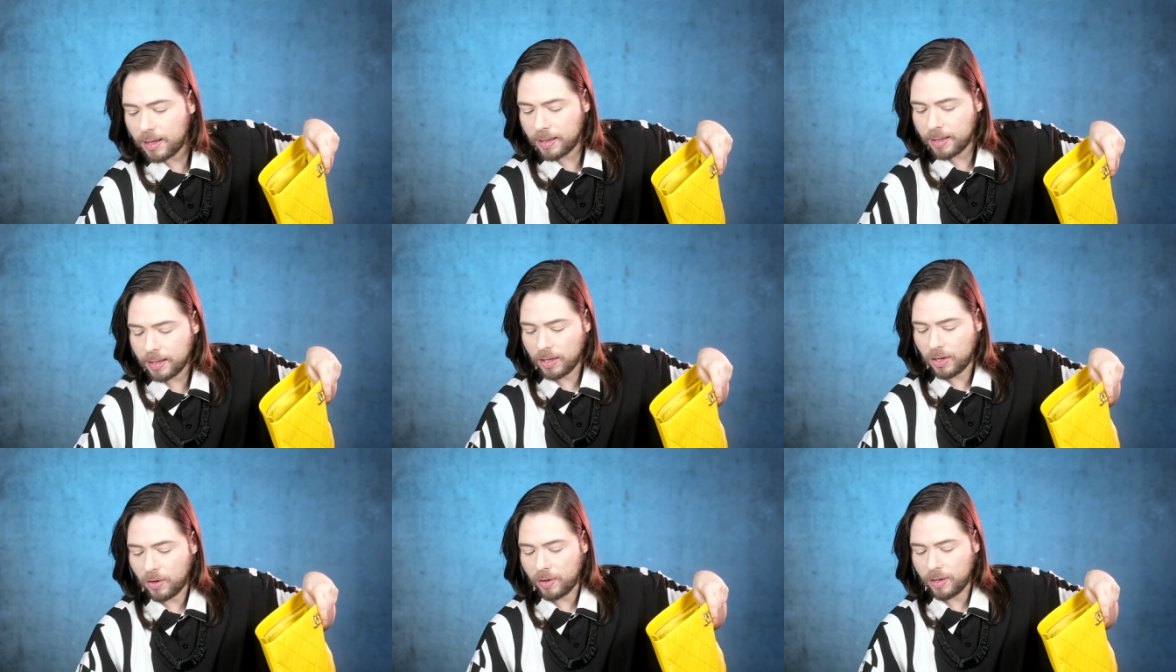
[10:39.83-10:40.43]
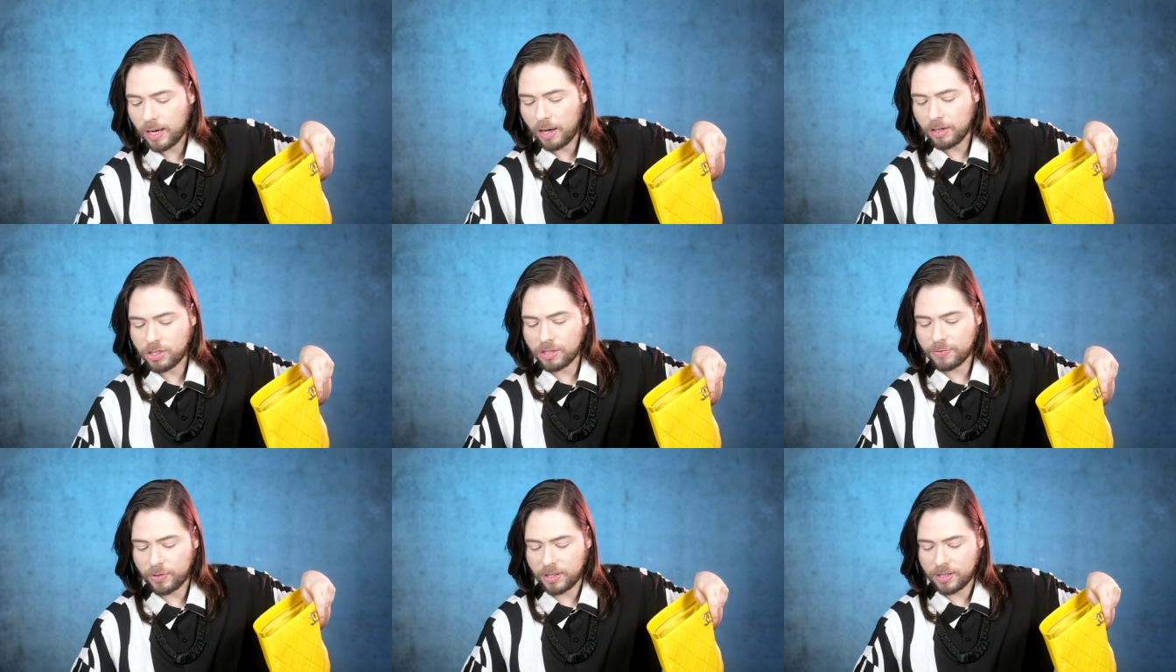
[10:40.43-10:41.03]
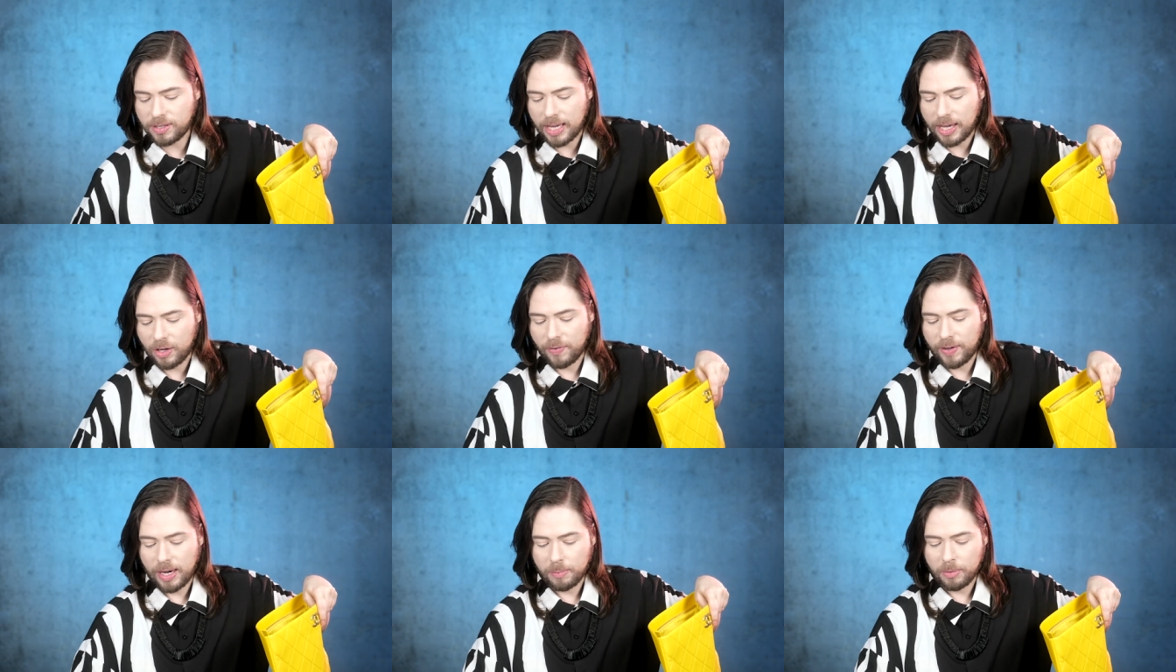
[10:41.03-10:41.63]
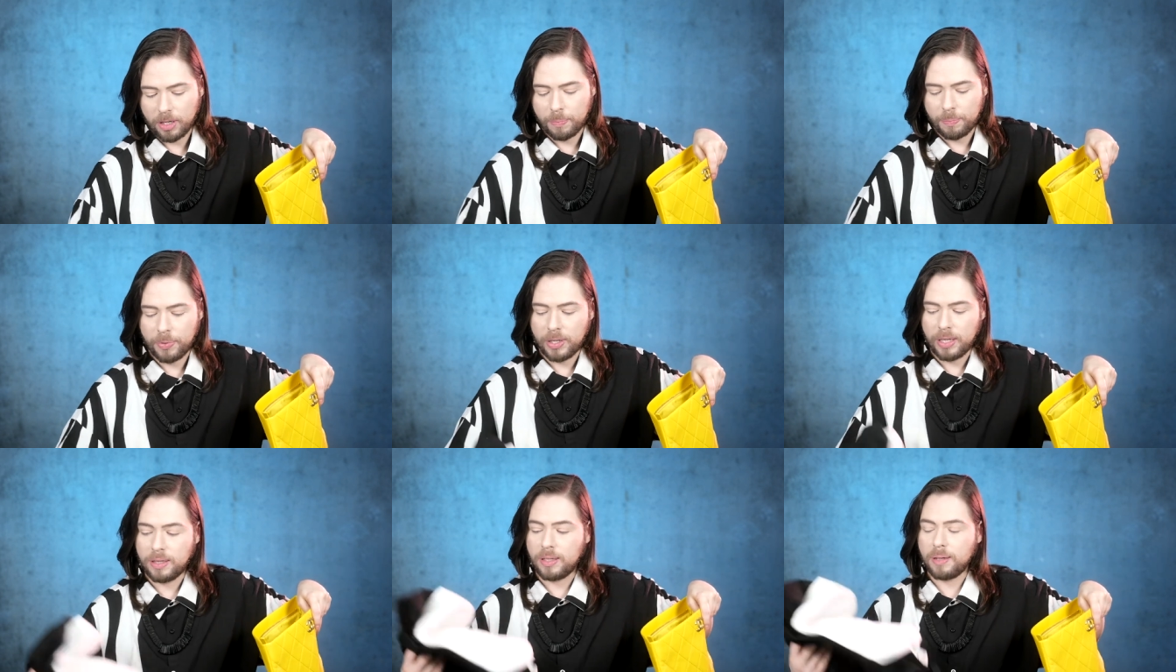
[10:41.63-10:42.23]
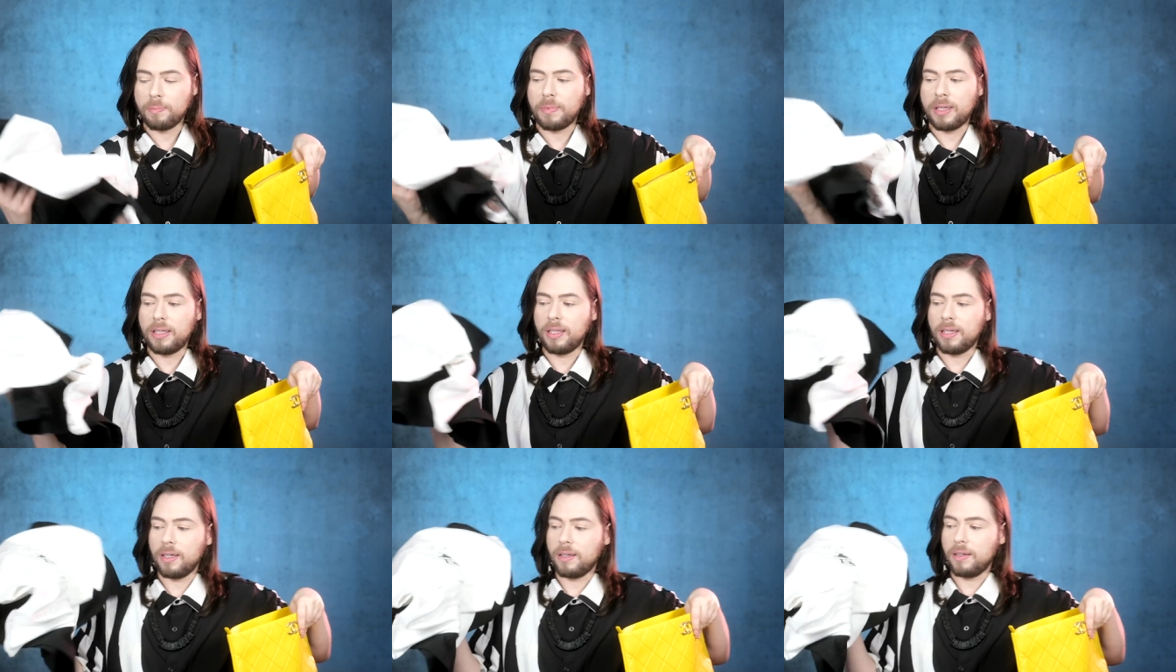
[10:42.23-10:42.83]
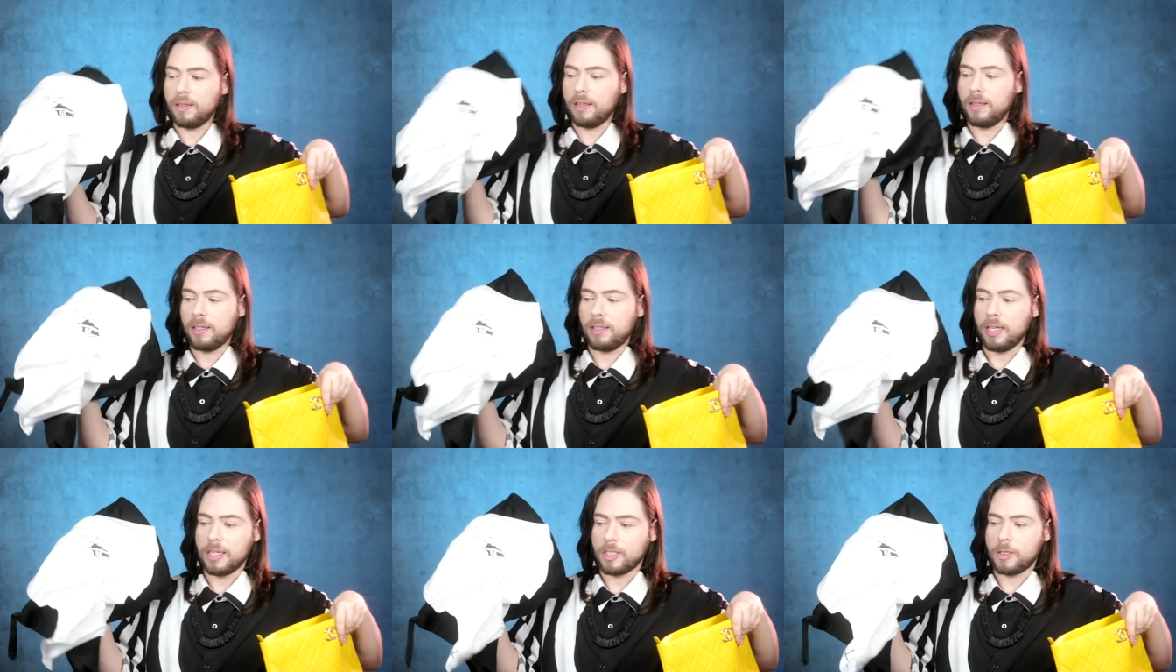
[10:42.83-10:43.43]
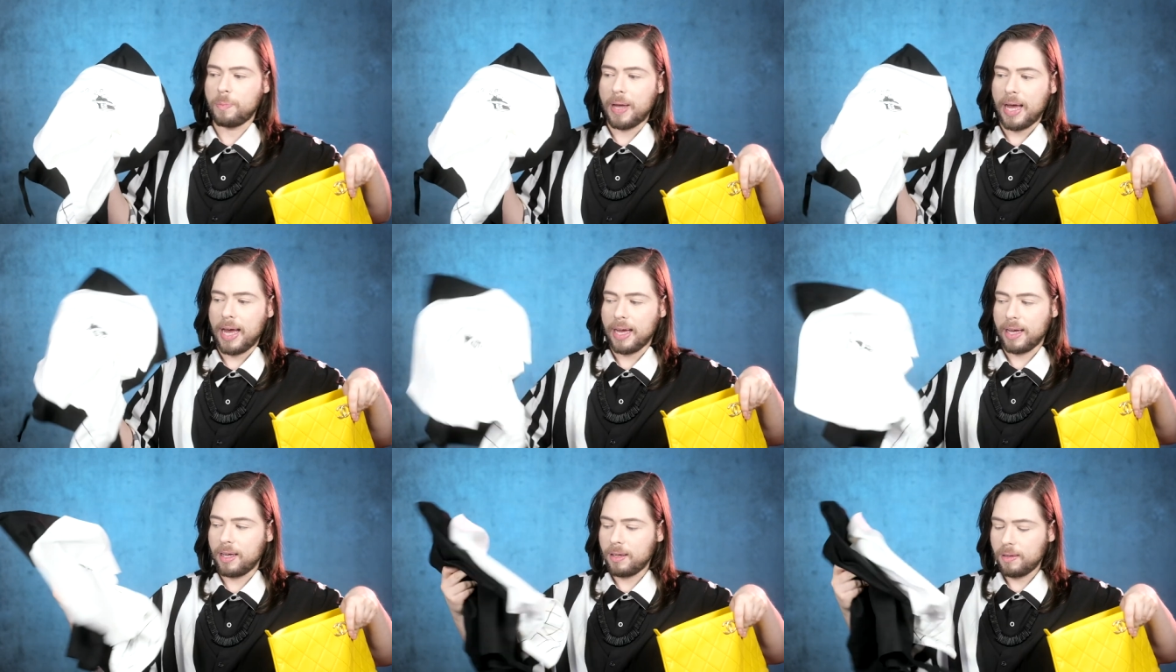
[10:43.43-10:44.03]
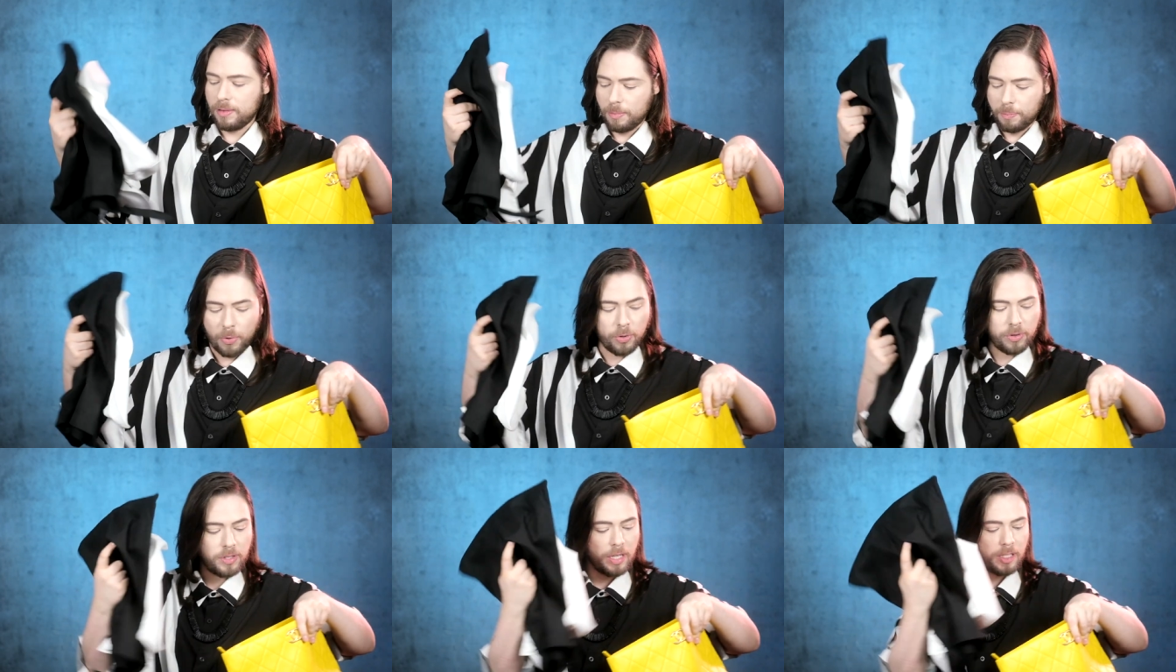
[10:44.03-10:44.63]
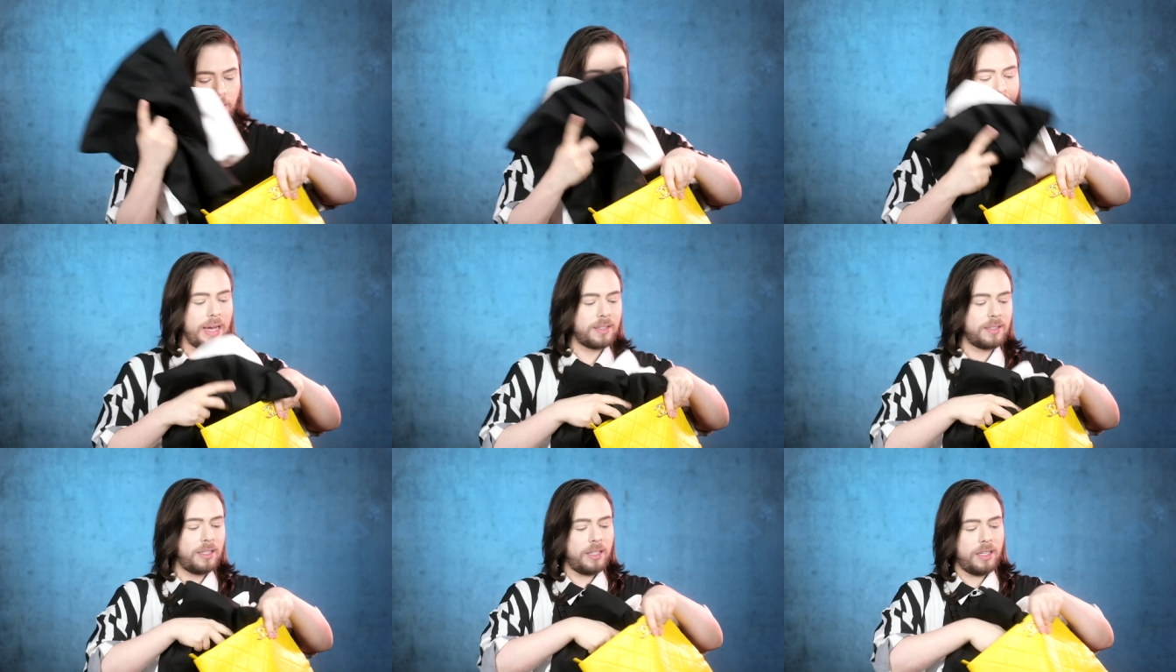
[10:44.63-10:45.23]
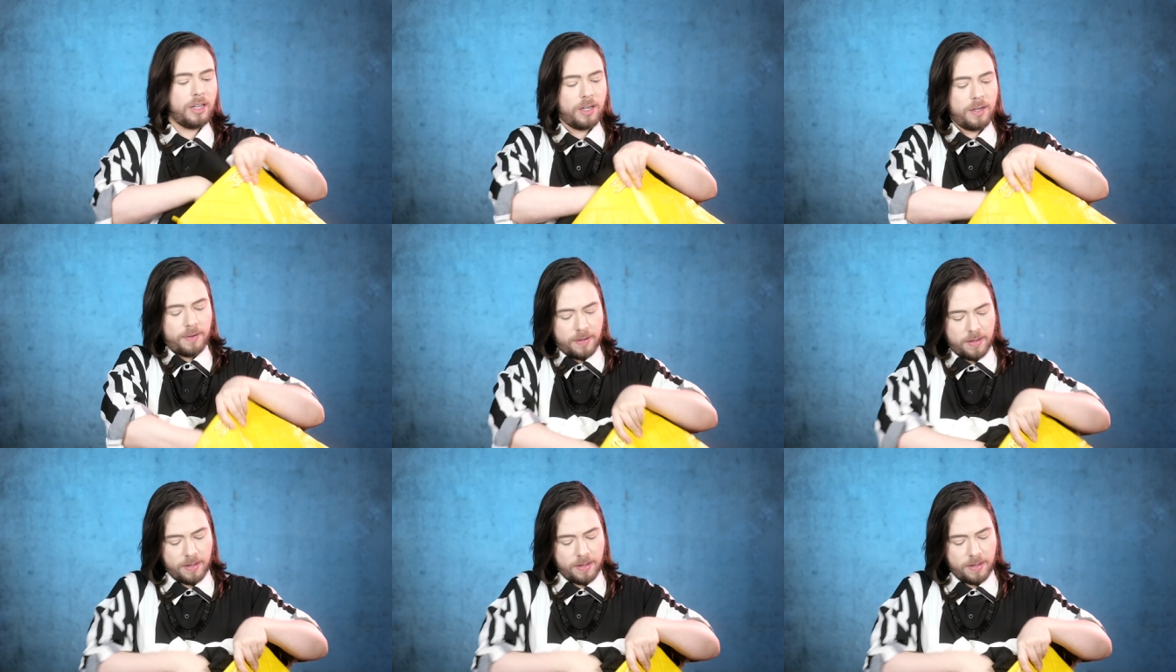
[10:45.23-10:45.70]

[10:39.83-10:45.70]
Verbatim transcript: uh, you know, now just for the sake of it, I'm going to put in the, the, the dust bag, the both dust bags in here,